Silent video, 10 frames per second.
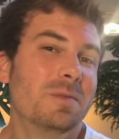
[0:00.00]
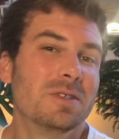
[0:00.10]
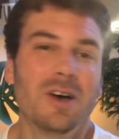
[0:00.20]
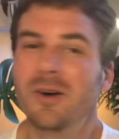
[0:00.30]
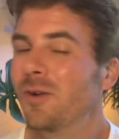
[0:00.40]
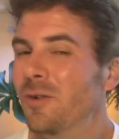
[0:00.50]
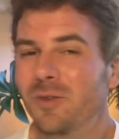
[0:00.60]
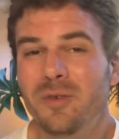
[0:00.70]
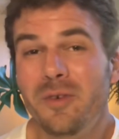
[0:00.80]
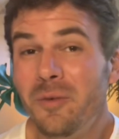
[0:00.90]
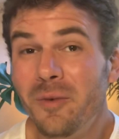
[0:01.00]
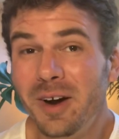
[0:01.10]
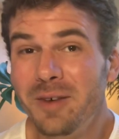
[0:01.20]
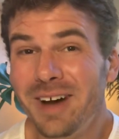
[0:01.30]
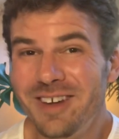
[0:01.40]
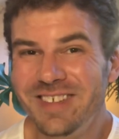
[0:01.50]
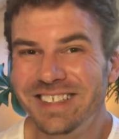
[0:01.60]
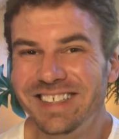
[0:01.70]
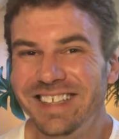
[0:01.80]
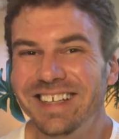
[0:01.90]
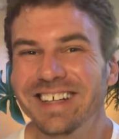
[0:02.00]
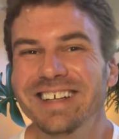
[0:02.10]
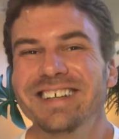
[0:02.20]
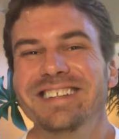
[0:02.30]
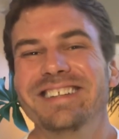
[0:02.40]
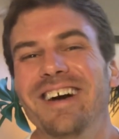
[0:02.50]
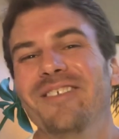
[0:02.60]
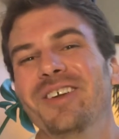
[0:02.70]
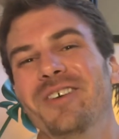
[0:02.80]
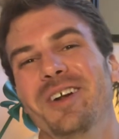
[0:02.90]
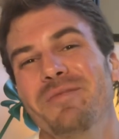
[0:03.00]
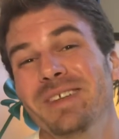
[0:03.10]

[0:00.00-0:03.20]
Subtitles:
So what am I missing here? Tell me what I'm